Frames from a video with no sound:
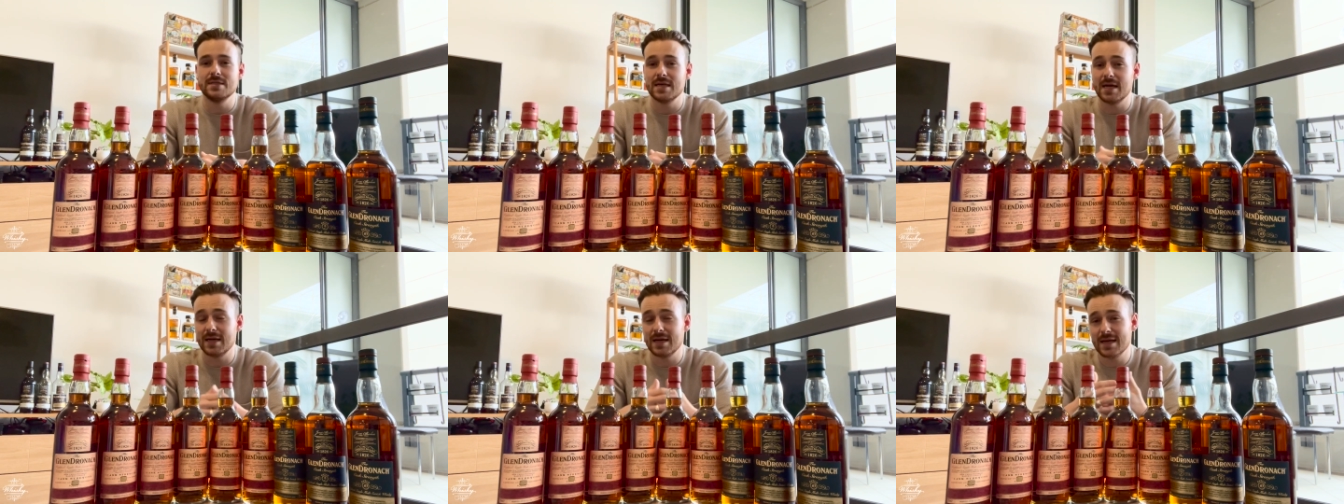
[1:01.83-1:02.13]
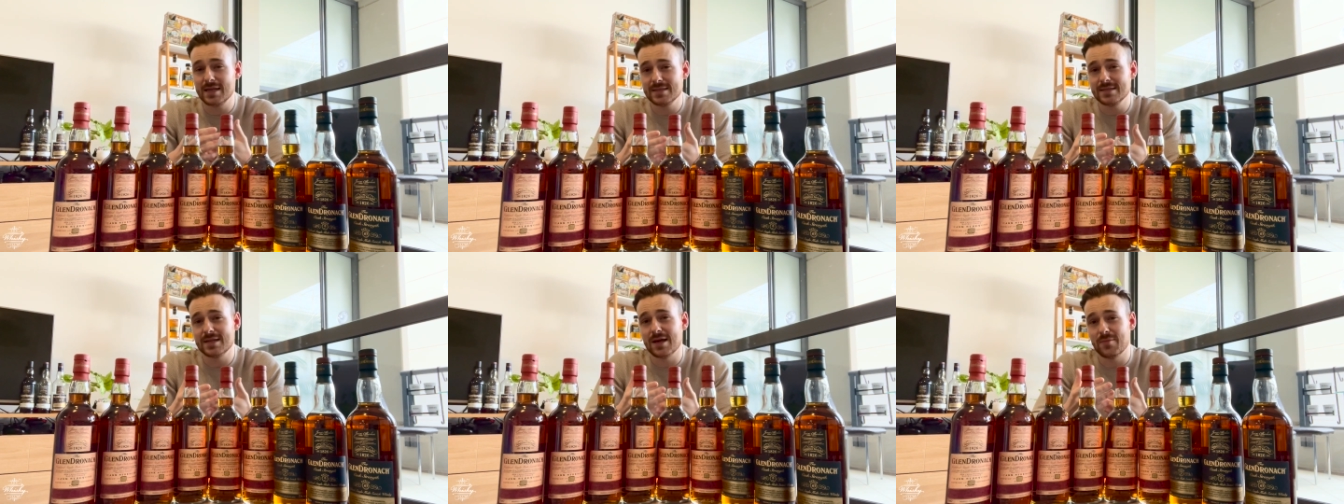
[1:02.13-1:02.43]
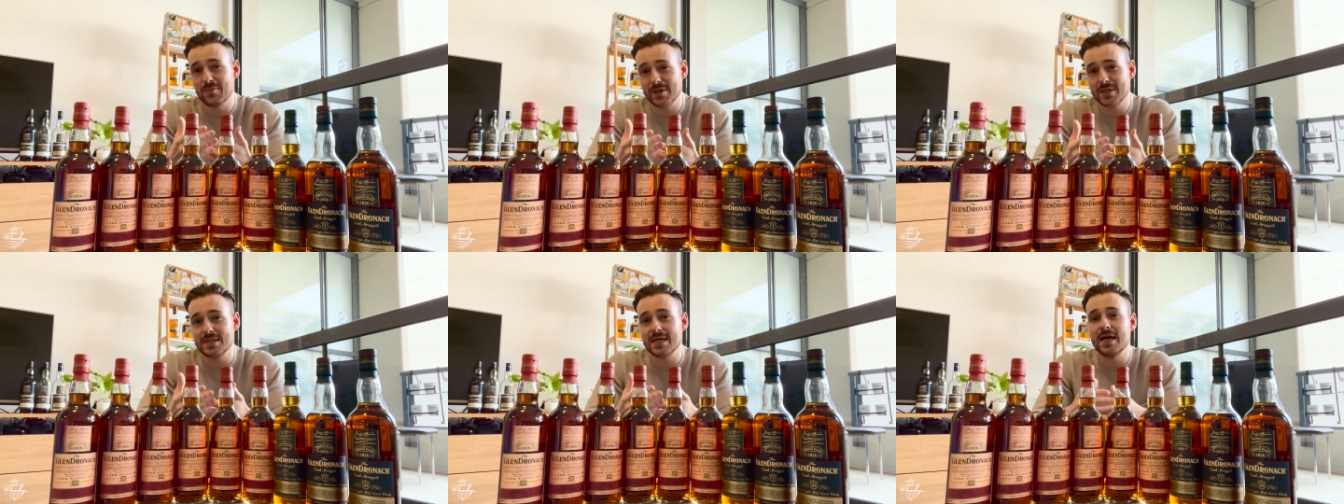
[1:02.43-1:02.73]
And as
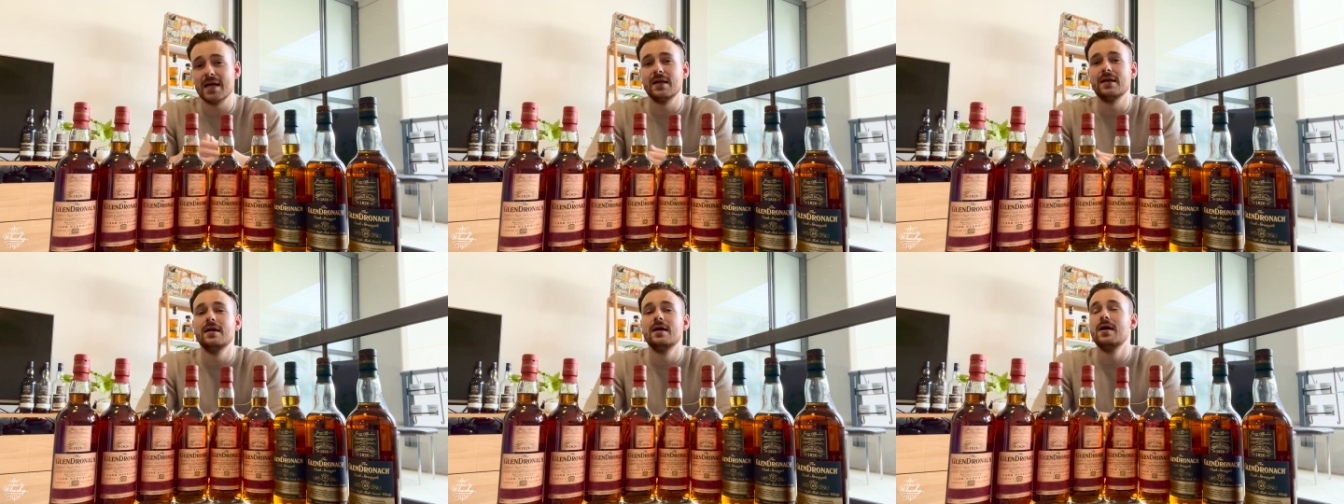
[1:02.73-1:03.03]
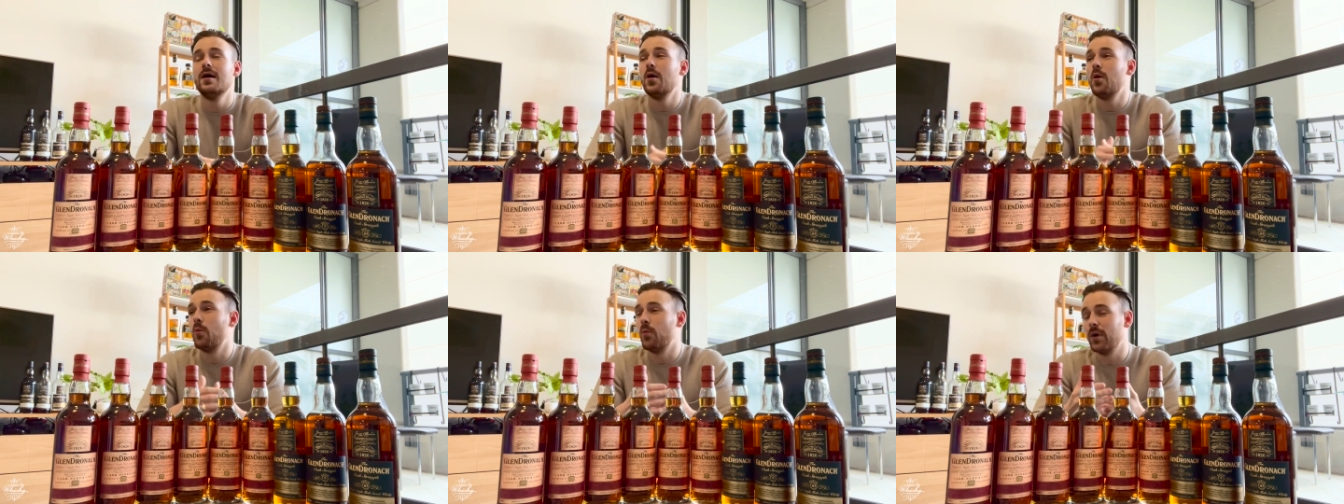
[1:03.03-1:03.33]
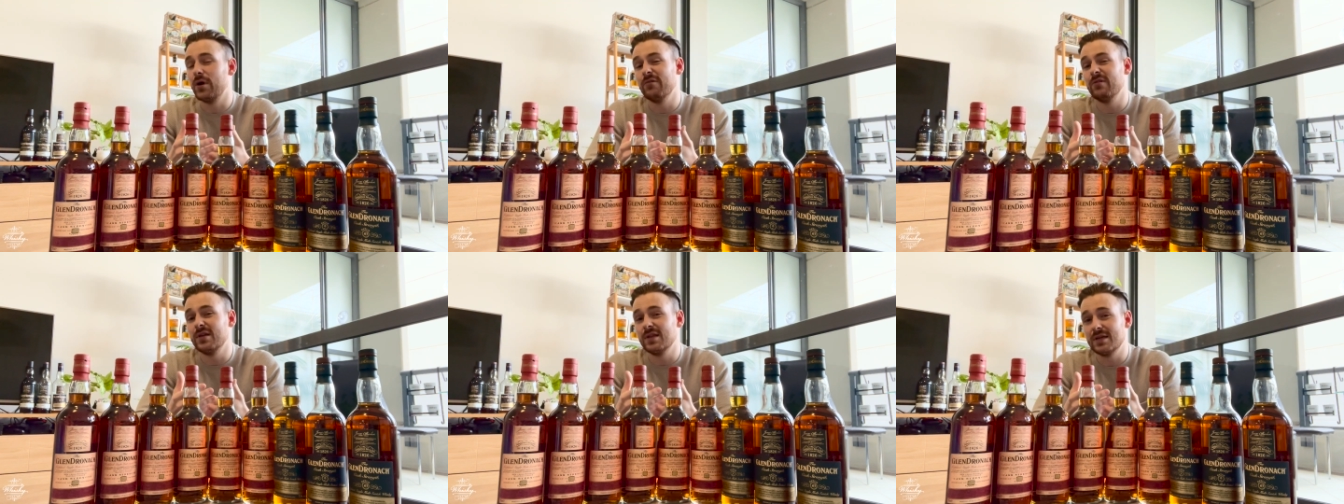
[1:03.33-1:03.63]
number 10, we
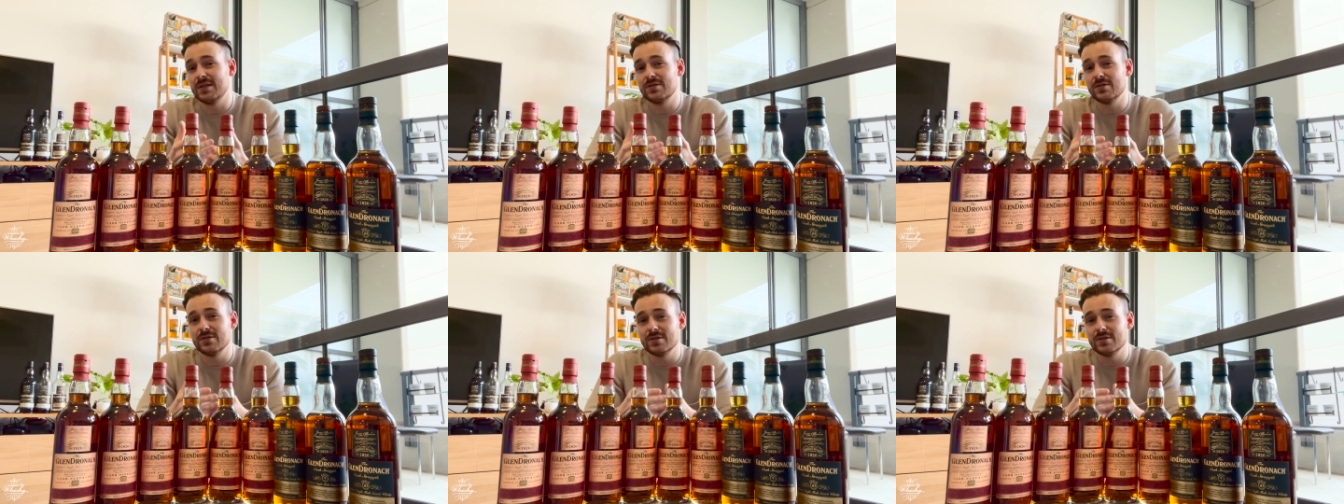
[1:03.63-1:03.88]
really do